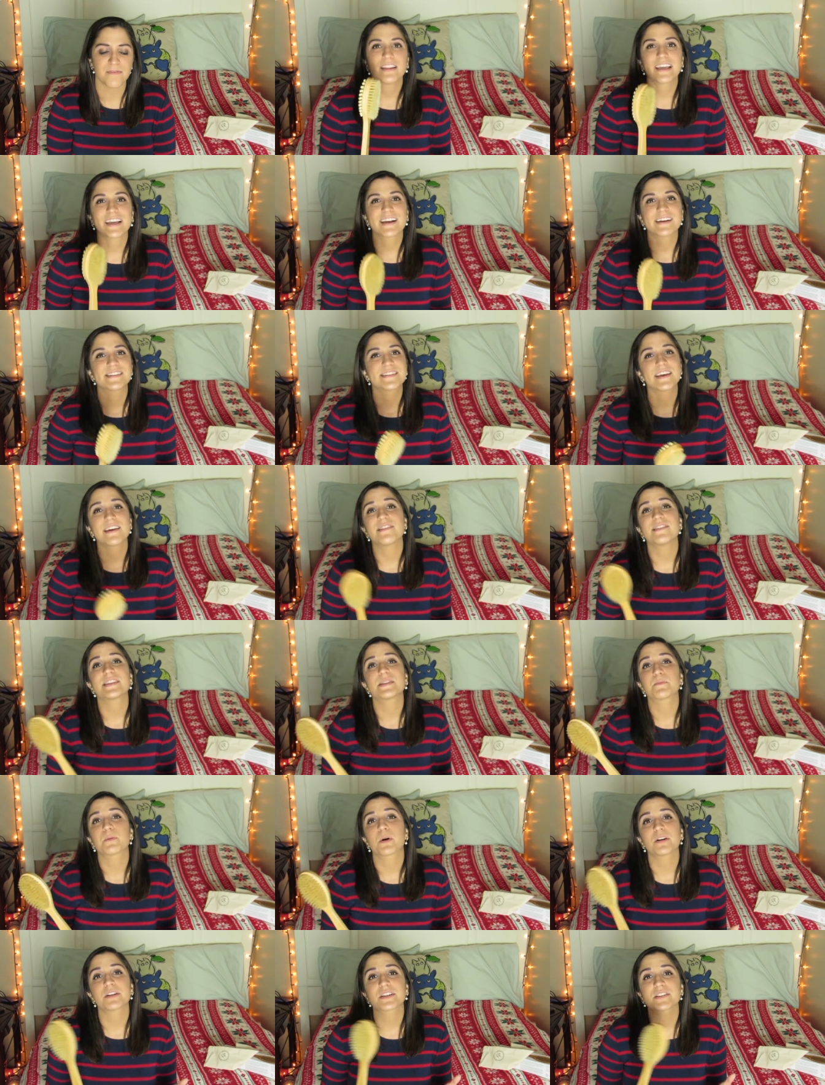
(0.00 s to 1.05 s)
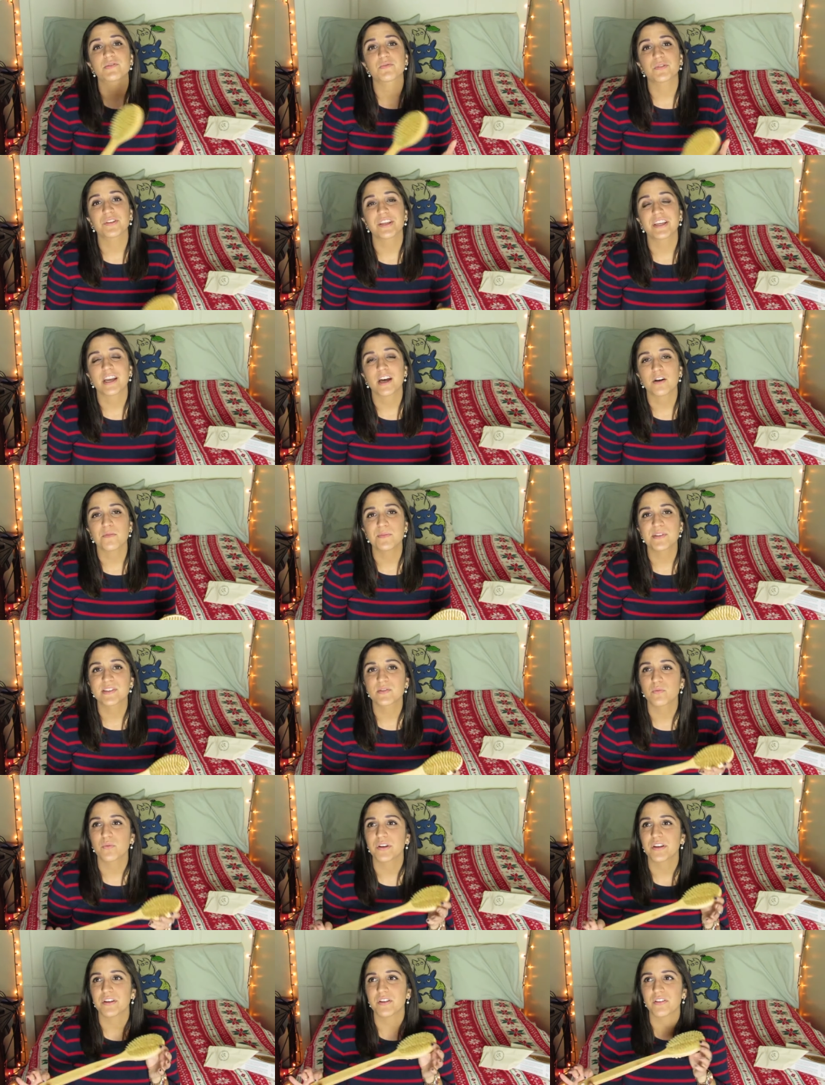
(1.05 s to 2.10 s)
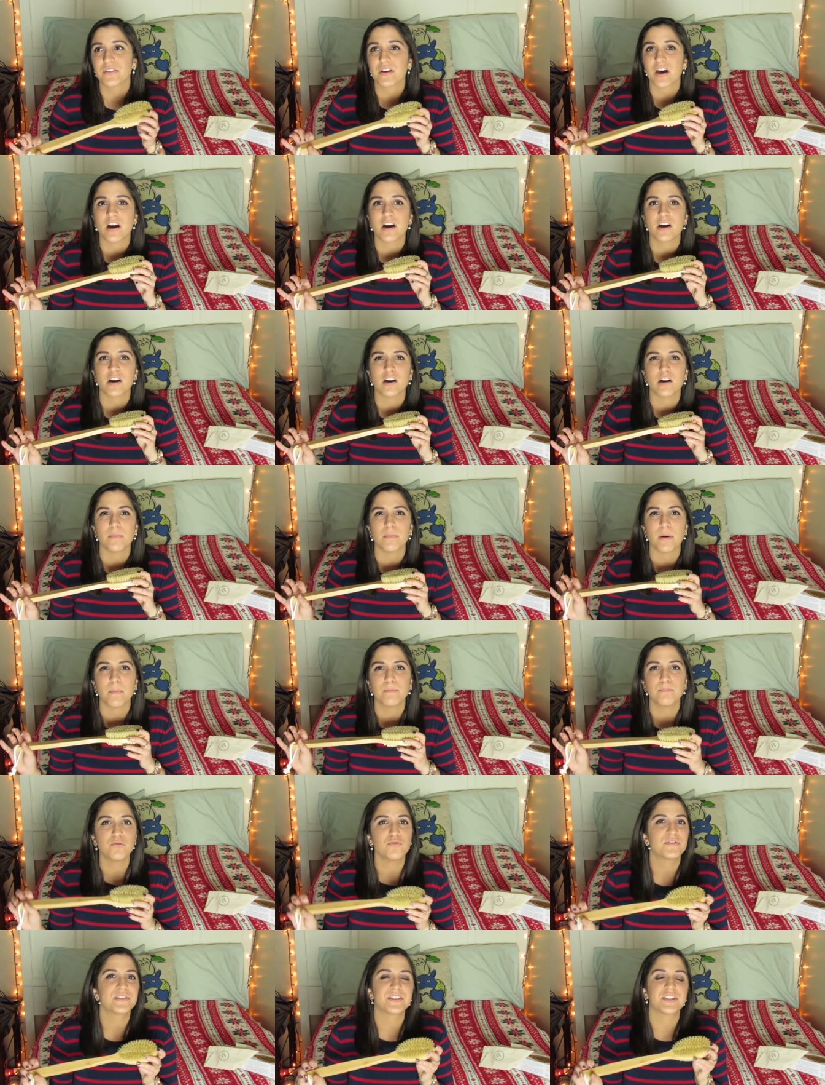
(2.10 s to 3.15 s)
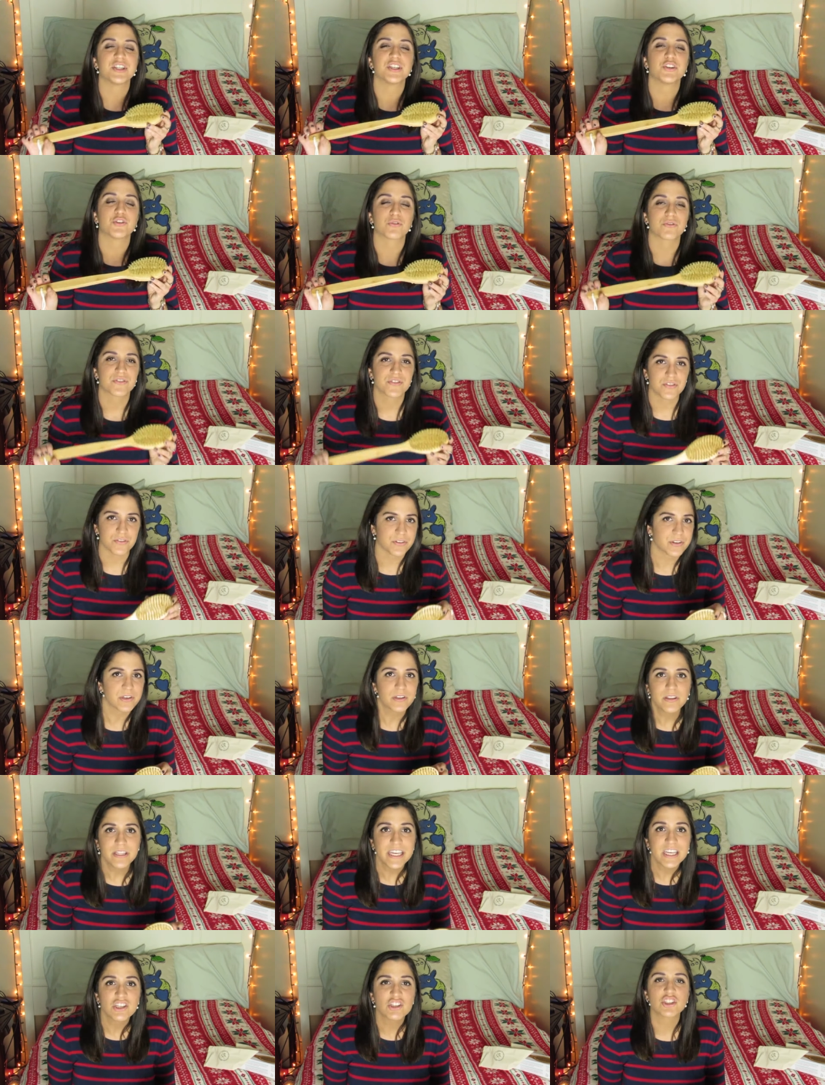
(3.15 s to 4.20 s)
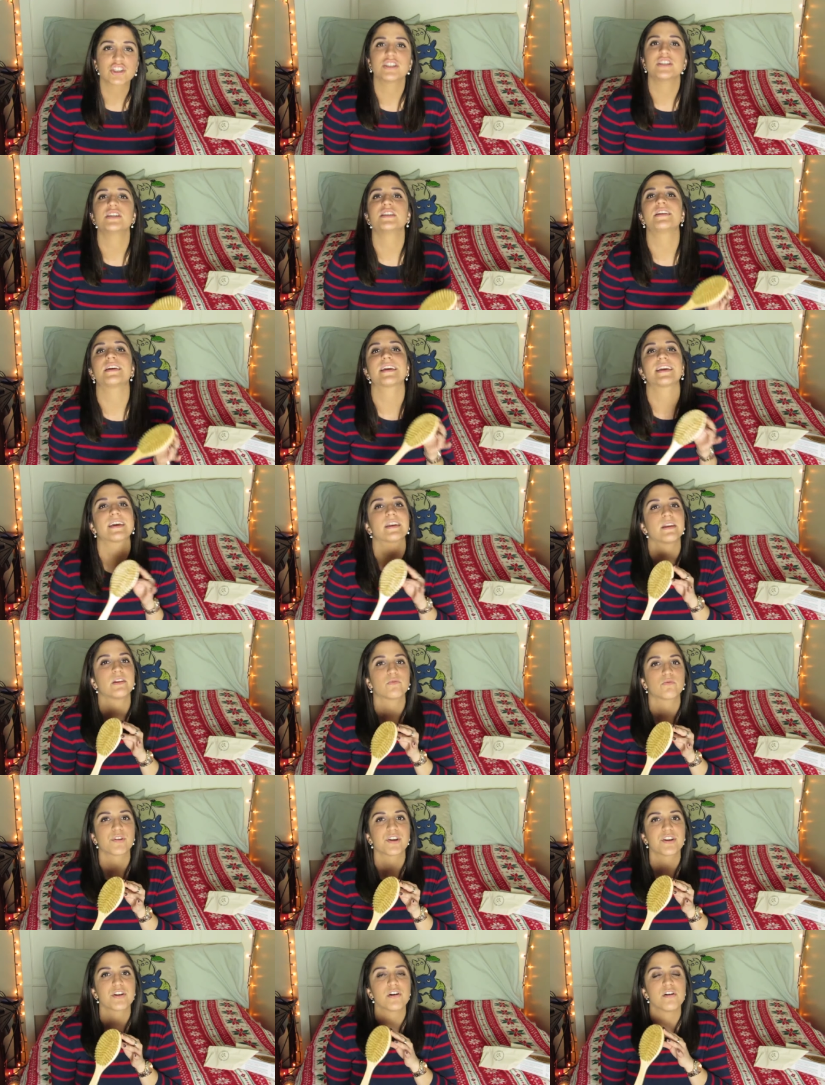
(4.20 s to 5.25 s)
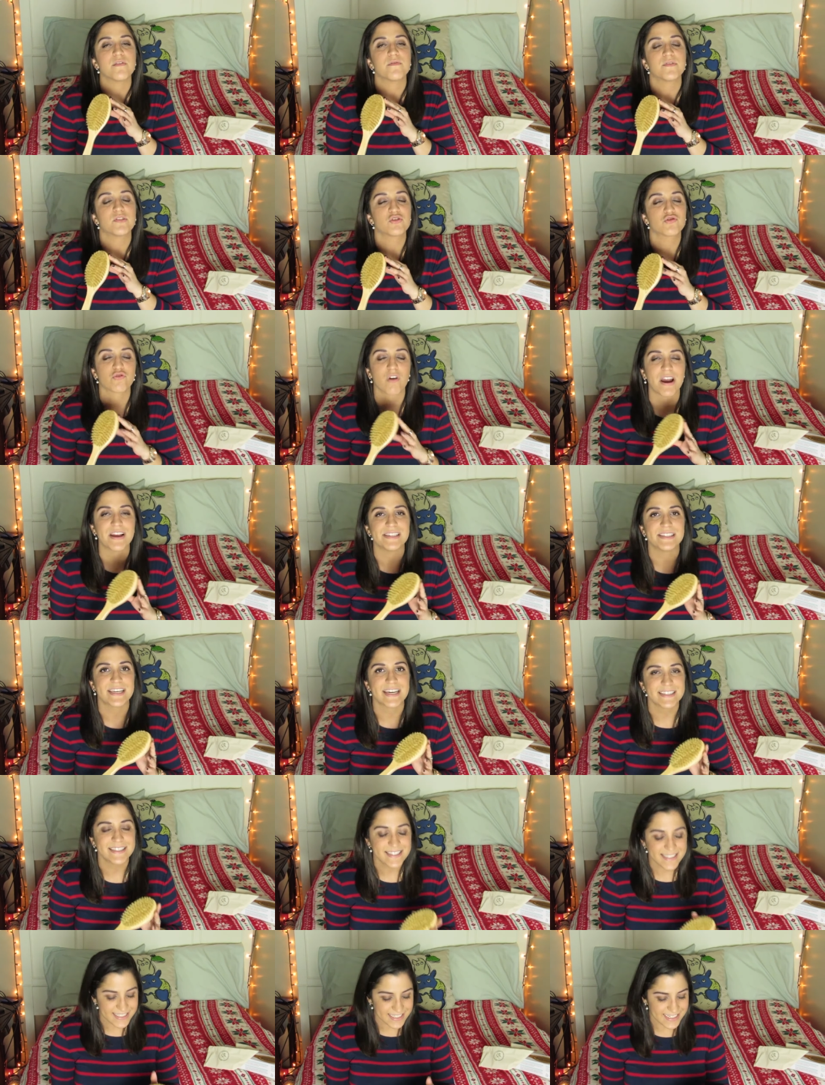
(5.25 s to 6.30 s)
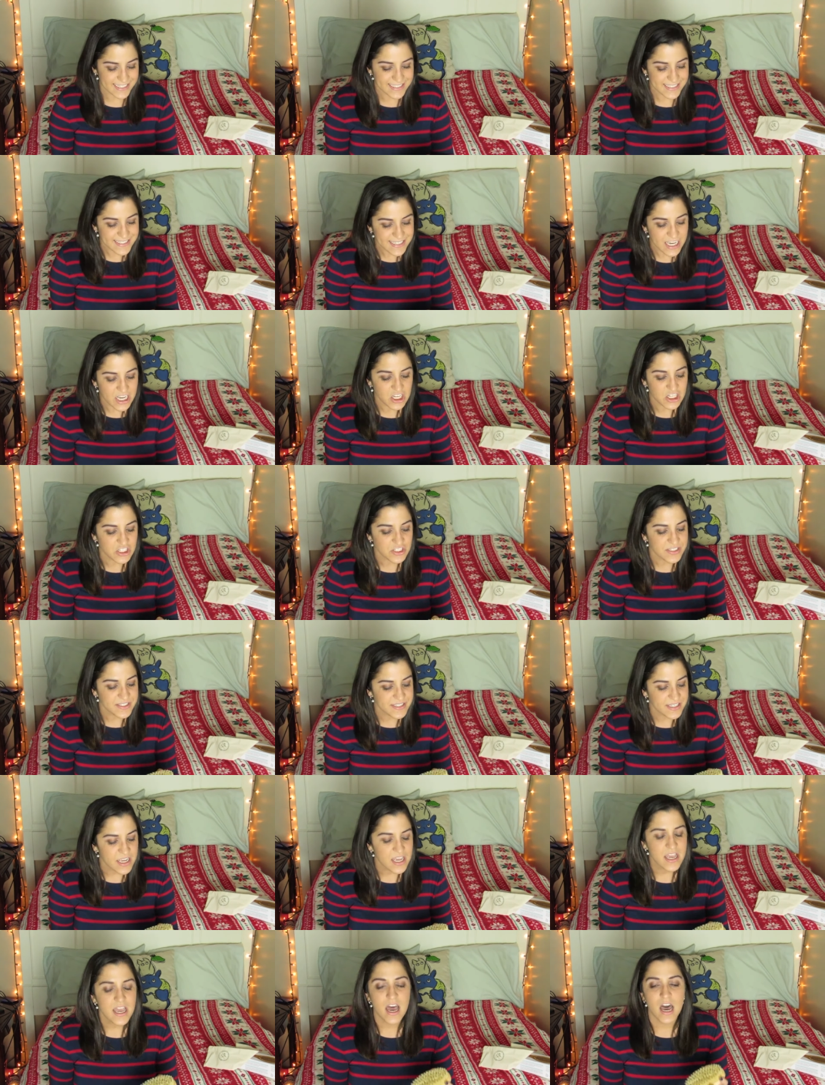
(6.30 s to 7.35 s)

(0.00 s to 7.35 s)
And like I said, this product really helps with um, boosting your circulation, getting rid of dry dead skin cells,